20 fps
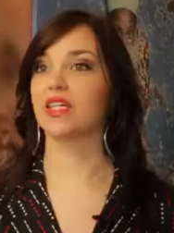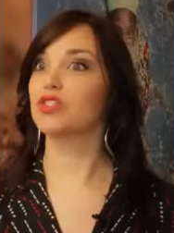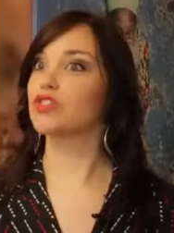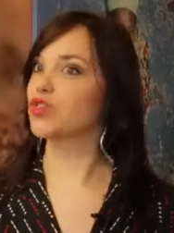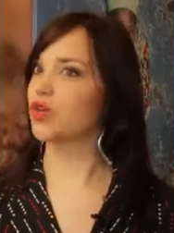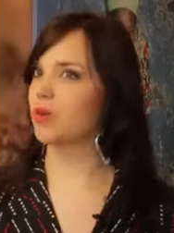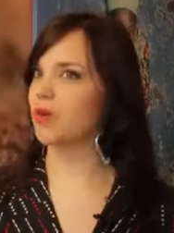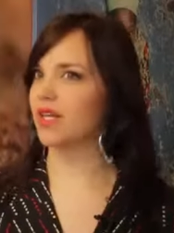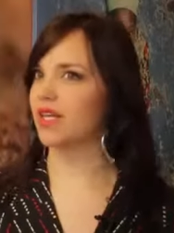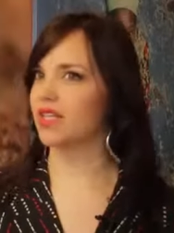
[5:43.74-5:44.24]

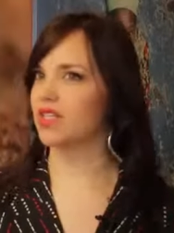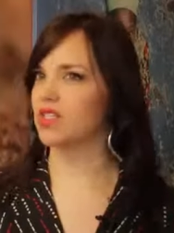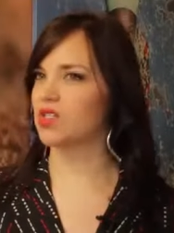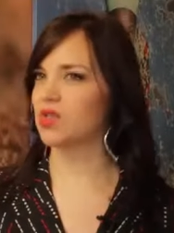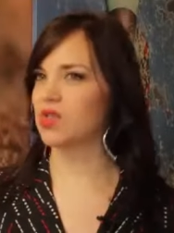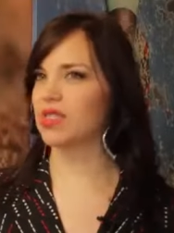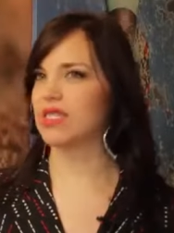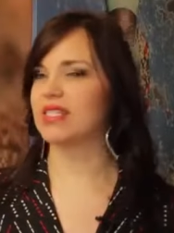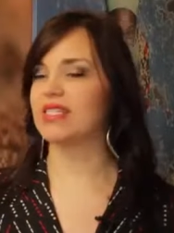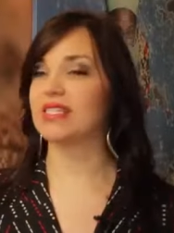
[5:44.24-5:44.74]
contributing to
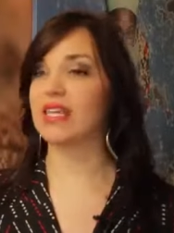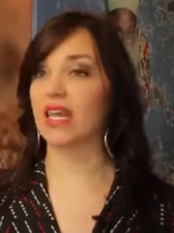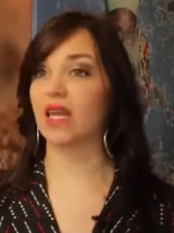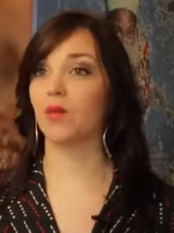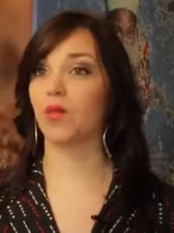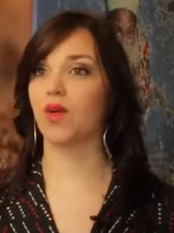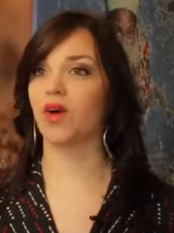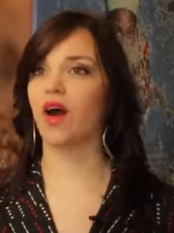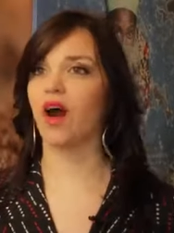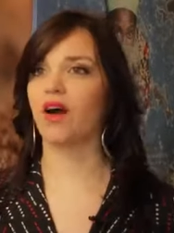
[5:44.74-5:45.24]

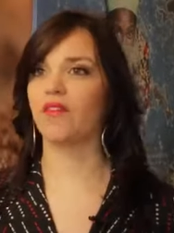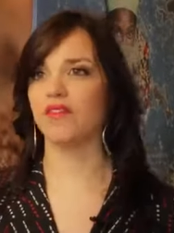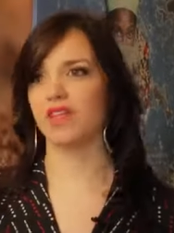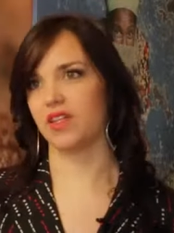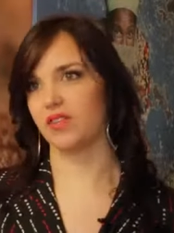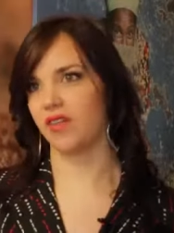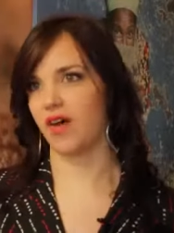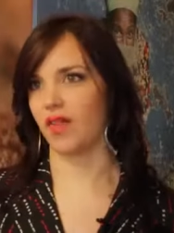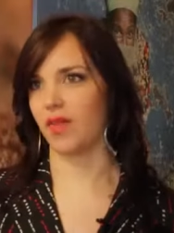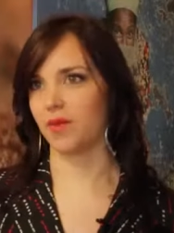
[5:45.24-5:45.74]
sustainable coffee
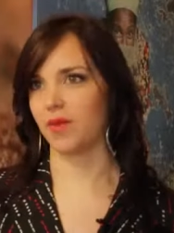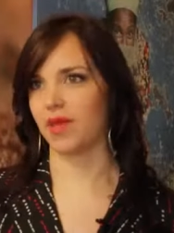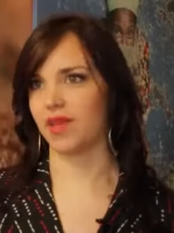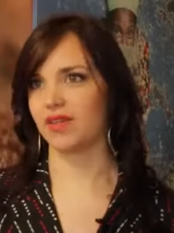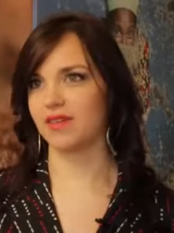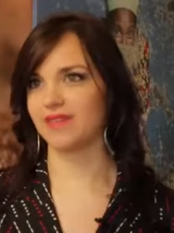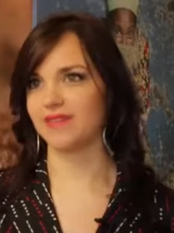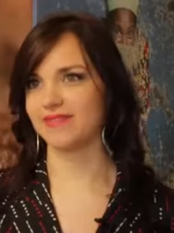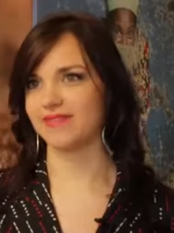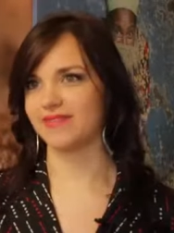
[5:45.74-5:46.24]
development?
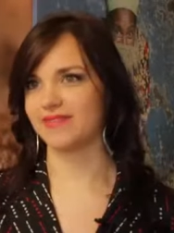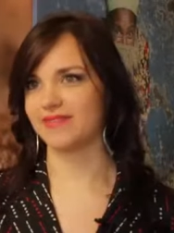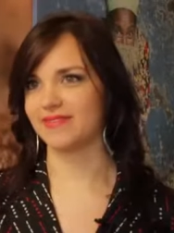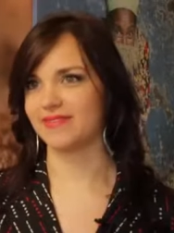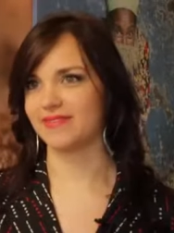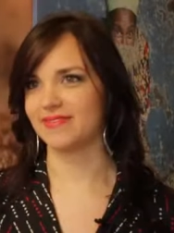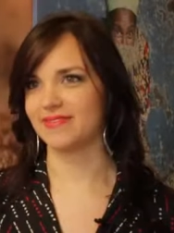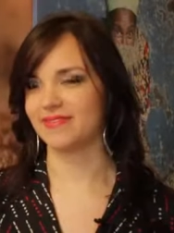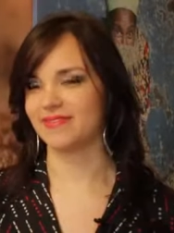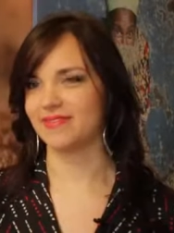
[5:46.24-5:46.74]

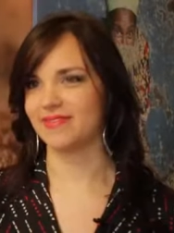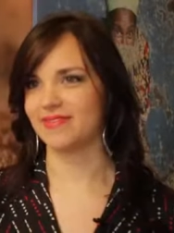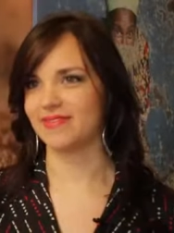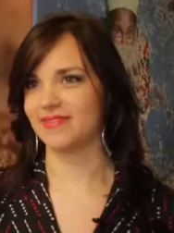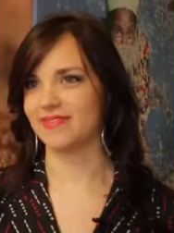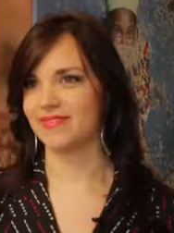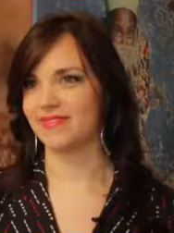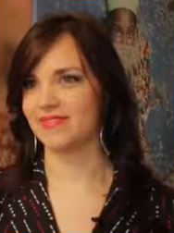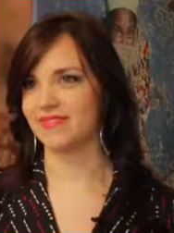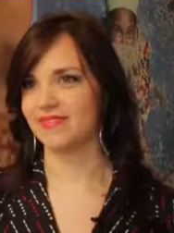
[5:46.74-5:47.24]
Lavazza has a
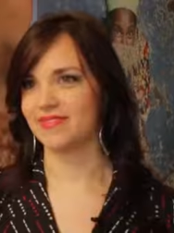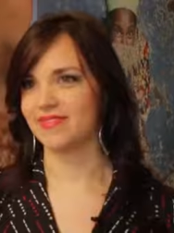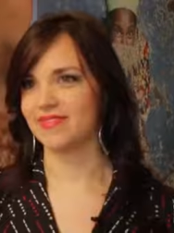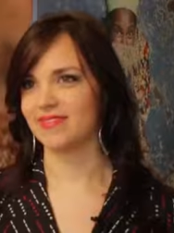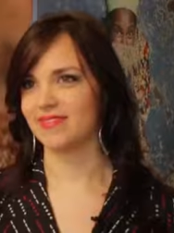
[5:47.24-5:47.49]
project